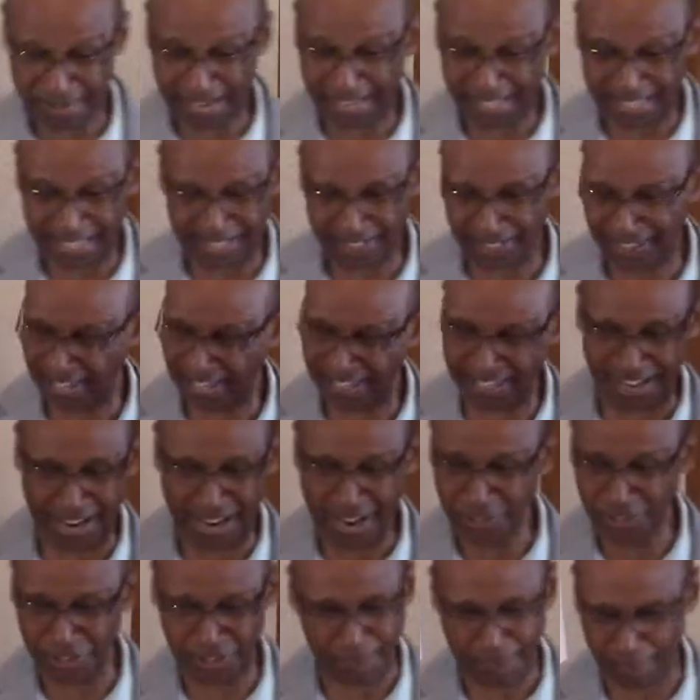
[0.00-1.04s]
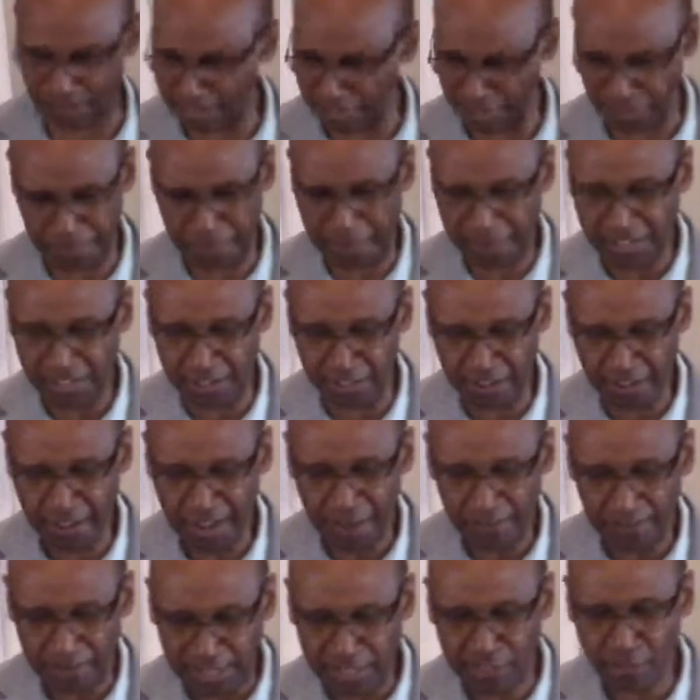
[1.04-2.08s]
I get that concept? Because Peter,
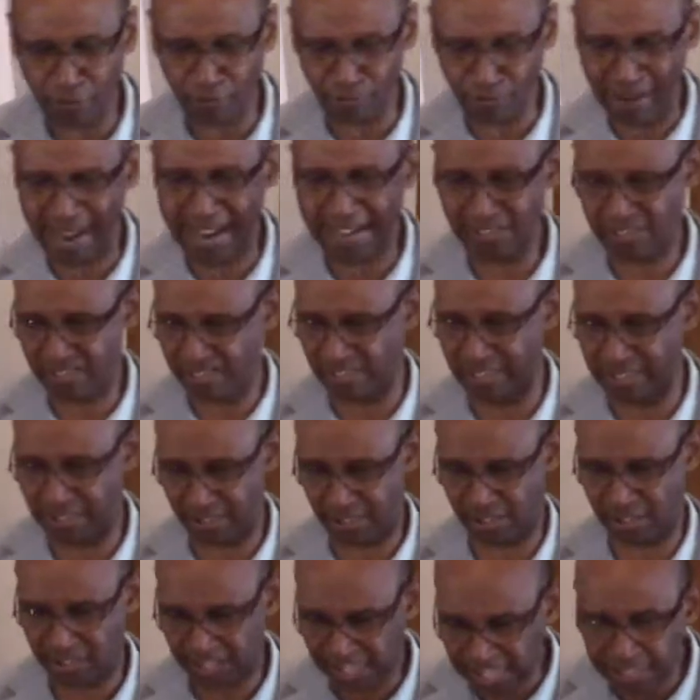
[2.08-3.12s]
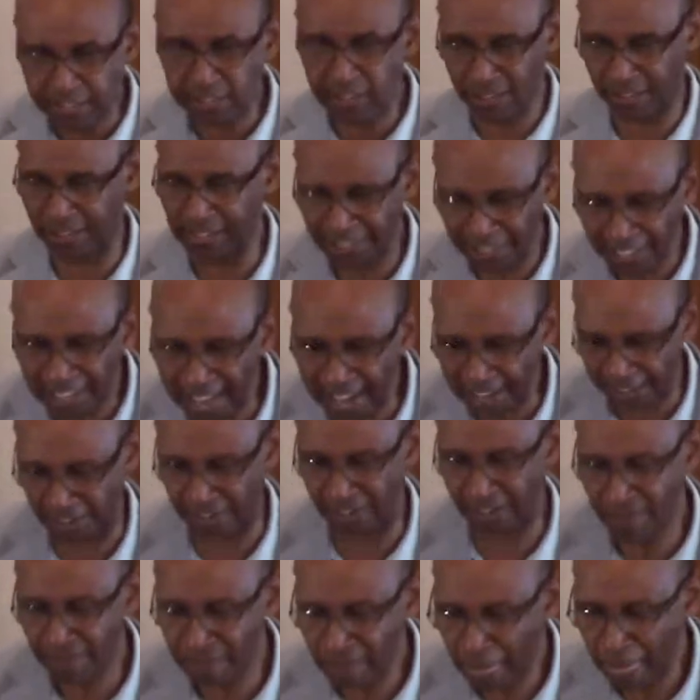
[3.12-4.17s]
Peter writes this singular letter